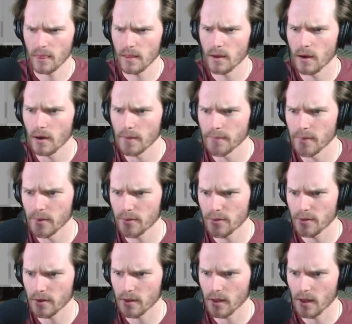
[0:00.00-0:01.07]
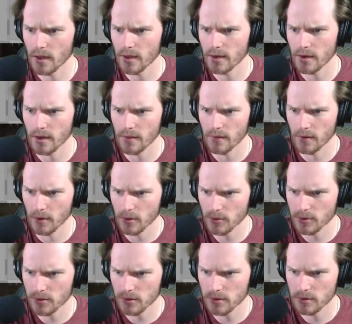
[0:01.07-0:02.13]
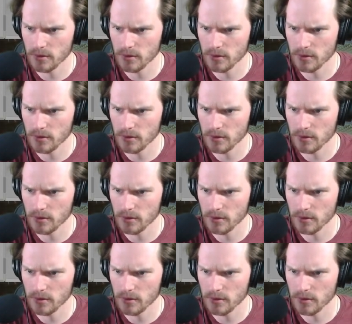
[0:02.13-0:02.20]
on both the client and the host.